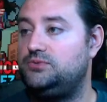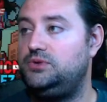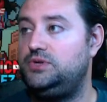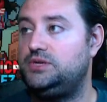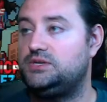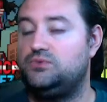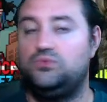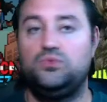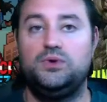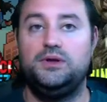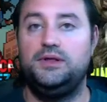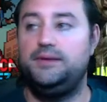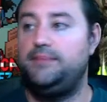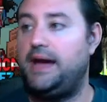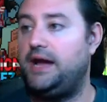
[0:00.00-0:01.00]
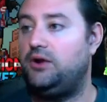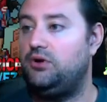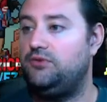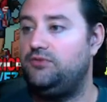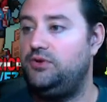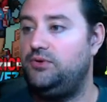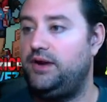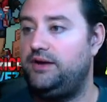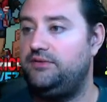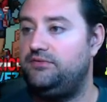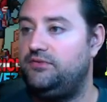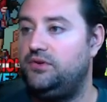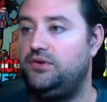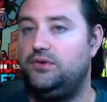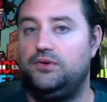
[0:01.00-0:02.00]
doesn't really matter if you have
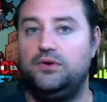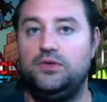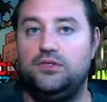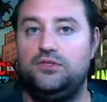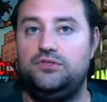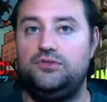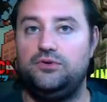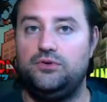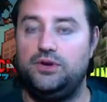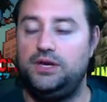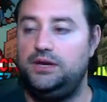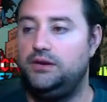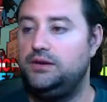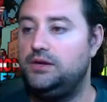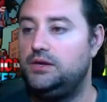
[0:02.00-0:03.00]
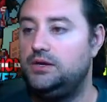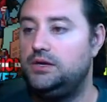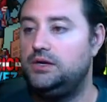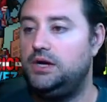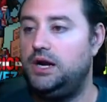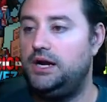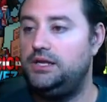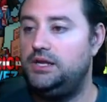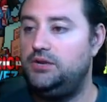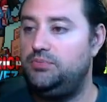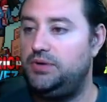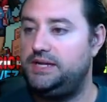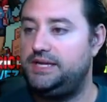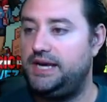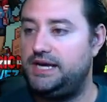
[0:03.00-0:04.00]
30. And then you
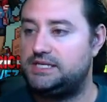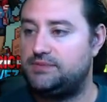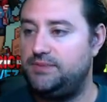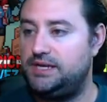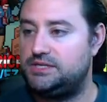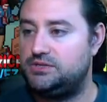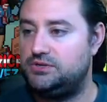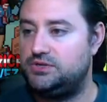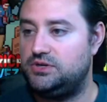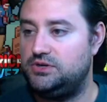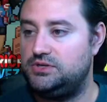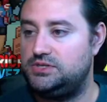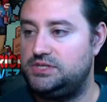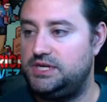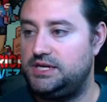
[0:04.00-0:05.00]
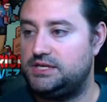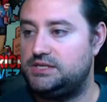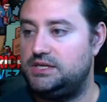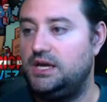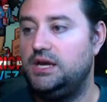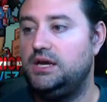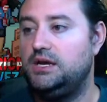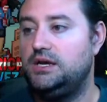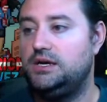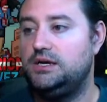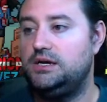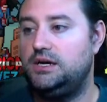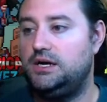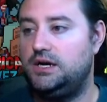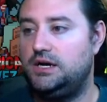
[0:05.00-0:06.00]
play Taskmaster turn 6
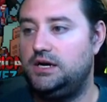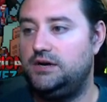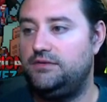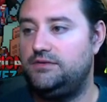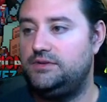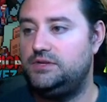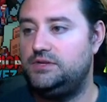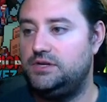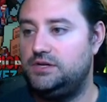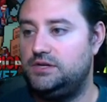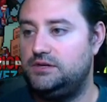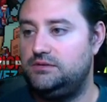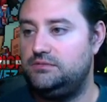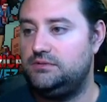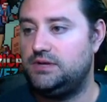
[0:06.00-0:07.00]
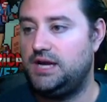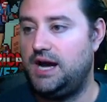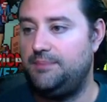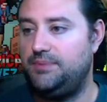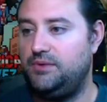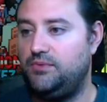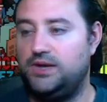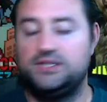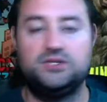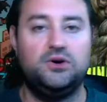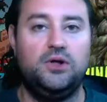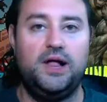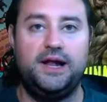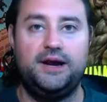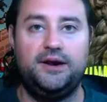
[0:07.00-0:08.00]
to copy Red
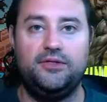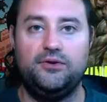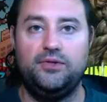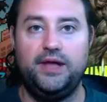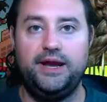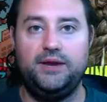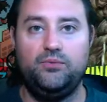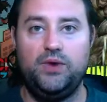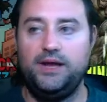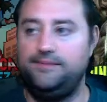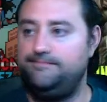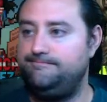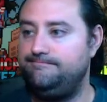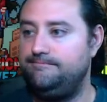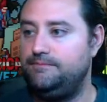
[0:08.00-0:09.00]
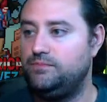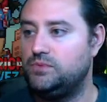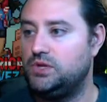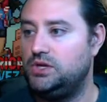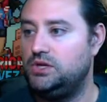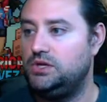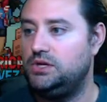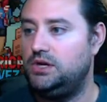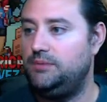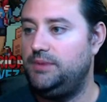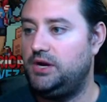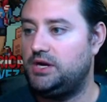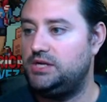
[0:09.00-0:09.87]
Skull on another lane and win. American